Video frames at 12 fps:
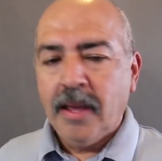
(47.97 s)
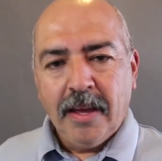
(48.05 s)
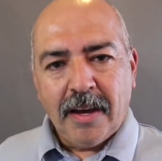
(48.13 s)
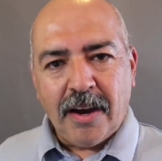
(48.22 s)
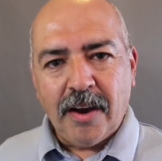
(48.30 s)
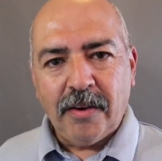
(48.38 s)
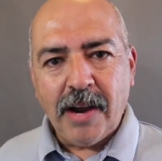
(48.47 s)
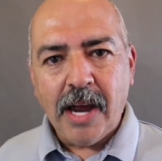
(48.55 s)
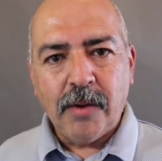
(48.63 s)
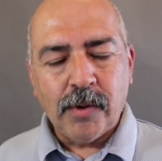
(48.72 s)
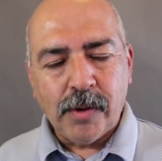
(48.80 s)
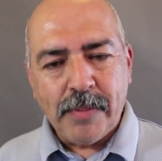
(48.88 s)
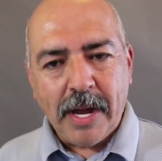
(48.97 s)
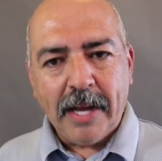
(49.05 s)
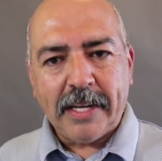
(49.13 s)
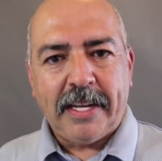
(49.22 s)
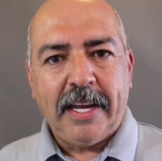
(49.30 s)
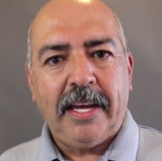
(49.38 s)
All right, we're
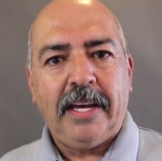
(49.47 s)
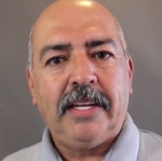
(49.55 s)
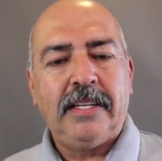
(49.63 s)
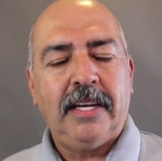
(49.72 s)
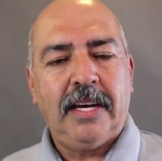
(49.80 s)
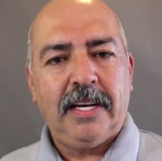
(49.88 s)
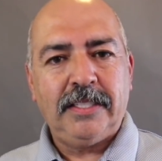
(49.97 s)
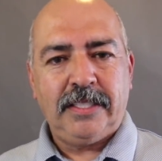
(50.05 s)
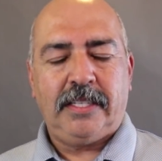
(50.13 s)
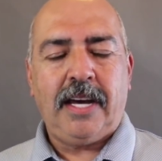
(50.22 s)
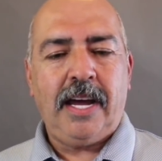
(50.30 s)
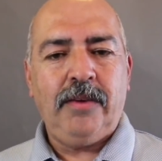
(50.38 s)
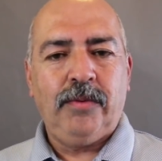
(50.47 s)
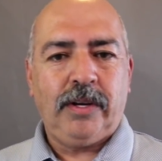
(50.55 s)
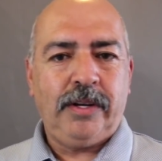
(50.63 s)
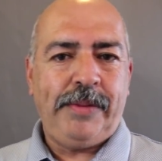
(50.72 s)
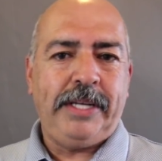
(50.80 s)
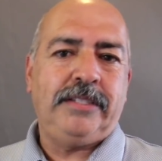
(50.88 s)
back, and tonight we're going
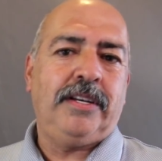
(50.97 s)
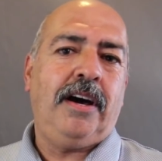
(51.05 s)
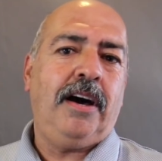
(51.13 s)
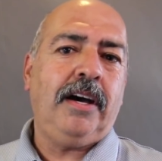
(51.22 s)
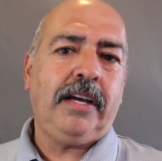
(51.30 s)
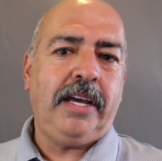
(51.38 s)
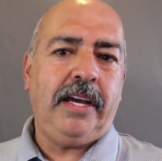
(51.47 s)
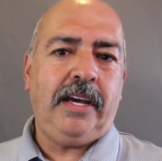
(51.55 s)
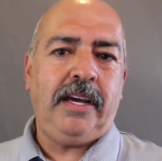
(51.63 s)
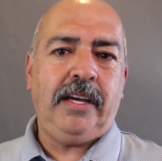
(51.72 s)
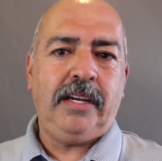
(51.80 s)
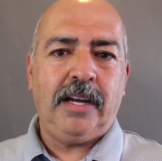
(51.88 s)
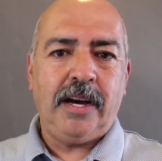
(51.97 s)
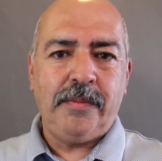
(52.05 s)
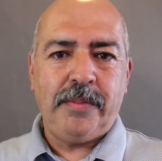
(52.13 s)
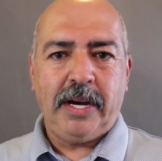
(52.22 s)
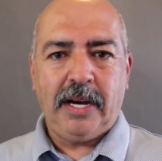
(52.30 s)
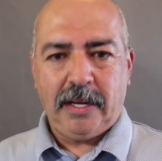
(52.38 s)
to be talking
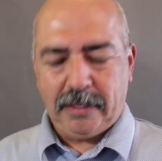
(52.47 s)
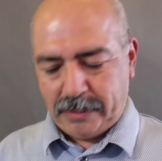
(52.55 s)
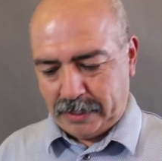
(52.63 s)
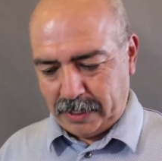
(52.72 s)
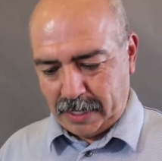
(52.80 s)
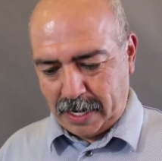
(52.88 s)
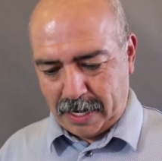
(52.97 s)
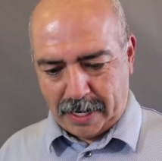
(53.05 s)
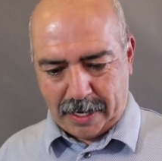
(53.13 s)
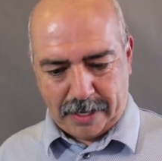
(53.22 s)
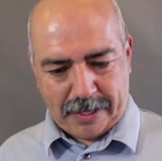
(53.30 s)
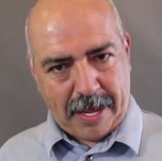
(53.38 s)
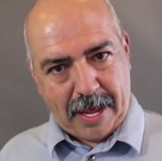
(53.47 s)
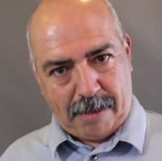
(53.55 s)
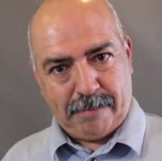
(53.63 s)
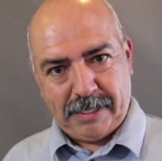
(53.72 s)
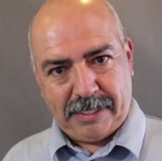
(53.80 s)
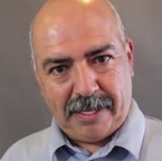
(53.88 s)
about the
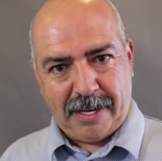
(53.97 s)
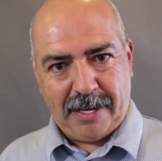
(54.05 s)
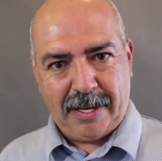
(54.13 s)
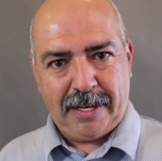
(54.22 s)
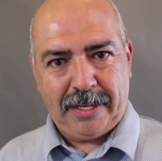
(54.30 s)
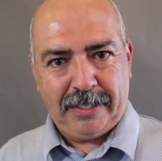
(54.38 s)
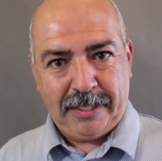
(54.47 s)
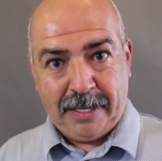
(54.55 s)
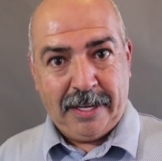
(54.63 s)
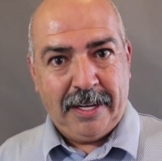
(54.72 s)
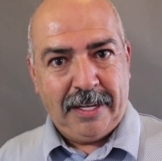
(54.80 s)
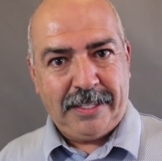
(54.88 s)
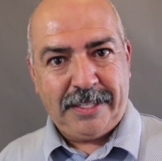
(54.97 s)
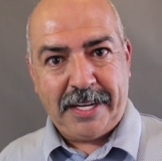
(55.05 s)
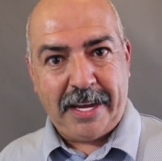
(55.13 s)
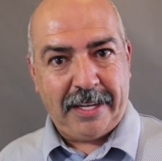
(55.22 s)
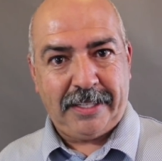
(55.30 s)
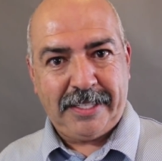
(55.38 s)
Amazon
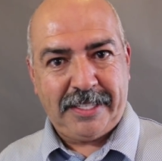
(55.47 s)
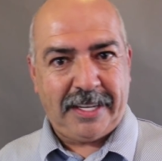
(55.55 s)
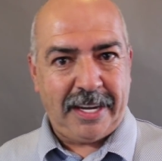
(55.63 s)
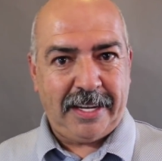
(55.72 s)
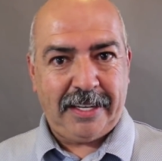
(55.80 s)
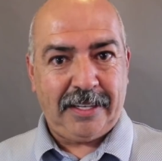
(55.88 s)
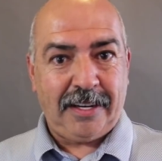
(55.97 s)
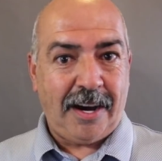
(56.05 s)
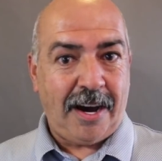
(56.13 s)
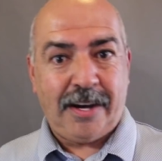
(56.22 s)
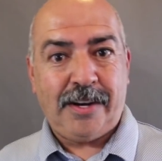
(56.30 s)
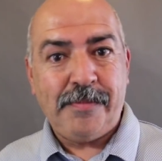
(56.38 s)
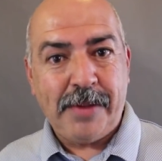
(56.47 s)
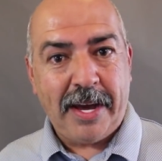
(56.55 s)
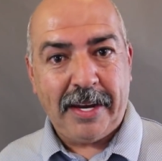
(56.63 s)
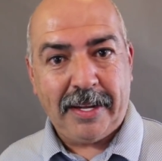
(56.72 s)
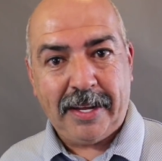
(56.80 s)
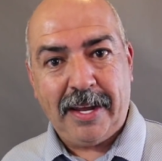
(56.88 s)
10-cent
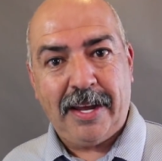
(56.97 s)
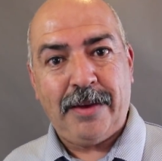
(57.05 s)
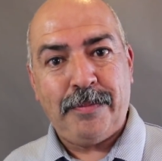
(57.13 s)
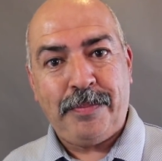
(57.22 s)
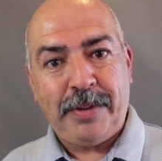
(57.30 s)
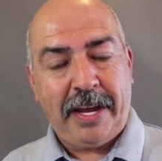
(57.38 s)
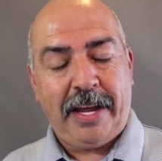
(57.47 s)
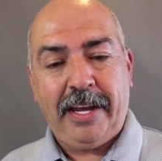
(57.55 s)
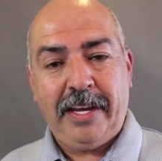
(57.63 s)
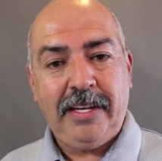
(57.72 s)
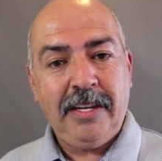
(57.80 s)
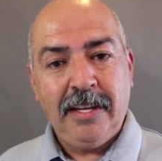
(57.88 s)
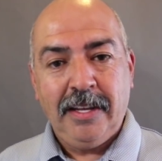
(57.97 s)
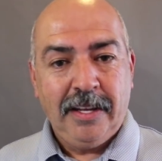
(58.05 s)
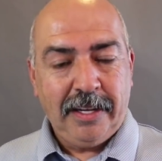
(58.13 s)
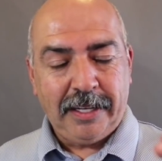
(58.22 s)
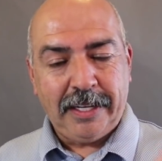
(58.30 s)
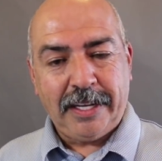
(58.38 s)
automatic campaign.
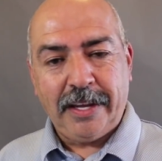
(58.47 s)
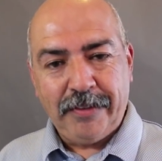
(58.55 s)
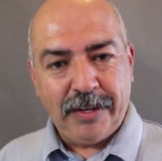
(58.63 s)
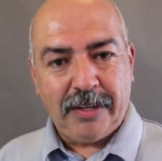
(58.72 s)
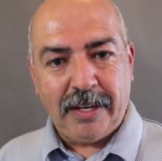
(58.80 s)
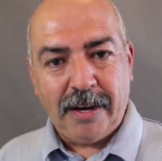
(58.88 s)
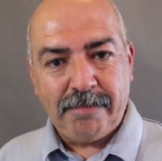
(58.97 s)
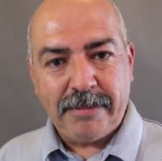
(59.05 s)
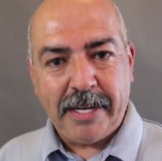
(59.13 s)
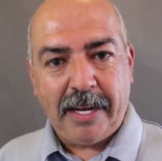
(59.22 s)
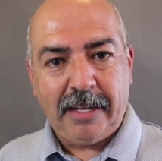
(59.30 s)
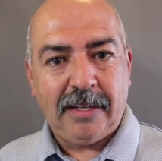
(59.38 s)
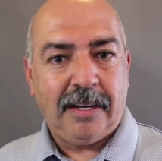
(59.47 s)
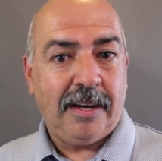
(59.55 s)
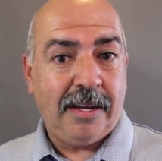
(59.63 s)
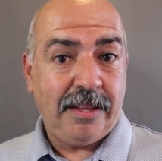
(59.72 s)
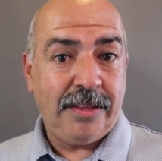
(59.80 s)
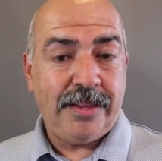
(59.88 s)
I'm going to give you an update
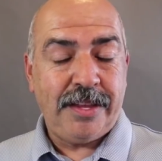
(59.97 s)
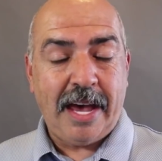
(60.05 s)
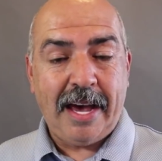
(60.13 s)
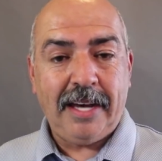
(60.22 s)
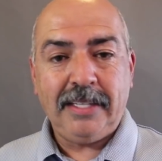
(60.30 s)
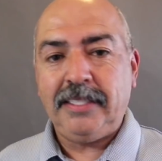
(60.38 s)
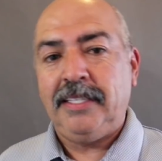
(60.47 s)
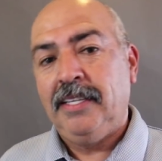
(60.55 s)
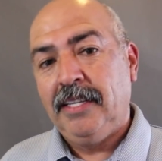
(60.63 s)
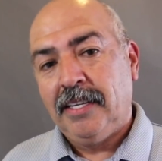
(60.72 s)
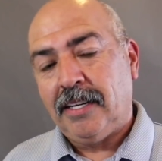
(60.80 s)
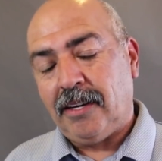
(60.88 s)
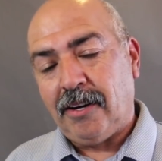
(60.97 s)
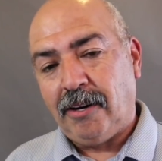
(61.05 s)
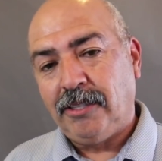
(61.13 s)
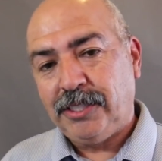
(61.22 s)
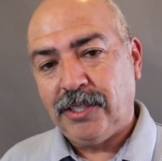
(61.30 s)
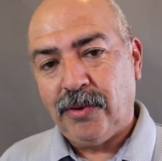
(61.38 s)
on that.
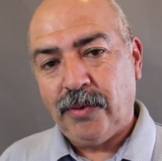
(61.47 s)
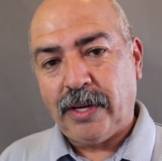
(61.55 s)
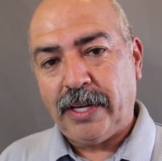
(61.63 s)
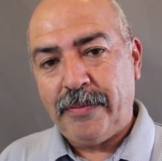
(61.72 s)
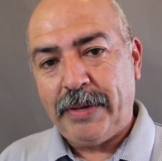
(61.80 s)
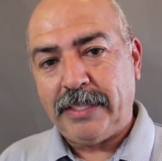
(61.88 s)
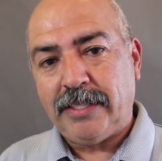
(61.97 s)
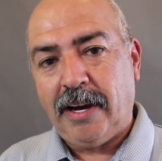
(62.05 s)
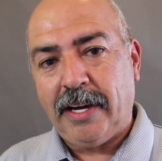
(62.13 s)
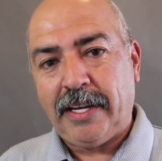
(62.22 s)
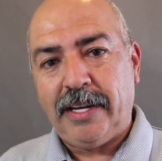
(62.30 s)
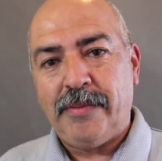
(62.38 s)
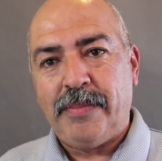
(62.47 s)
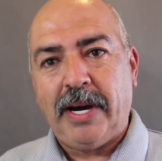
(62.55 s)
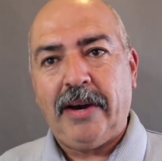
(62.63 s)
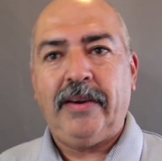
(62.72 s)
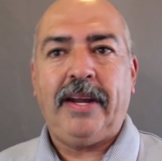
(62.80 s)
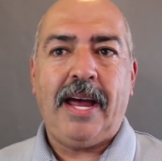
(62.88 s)
Also, we're going to be talking
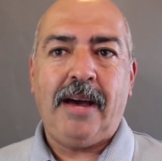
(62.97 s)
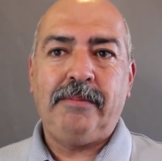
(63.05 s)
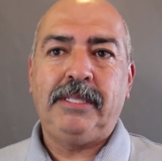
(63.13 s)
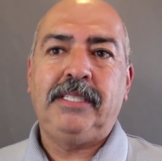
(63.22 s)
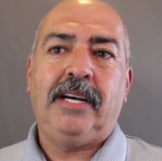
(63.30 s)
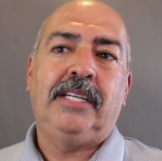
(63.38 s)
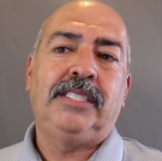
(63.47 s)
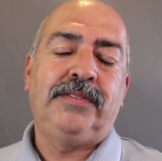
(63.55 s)
about Amazon's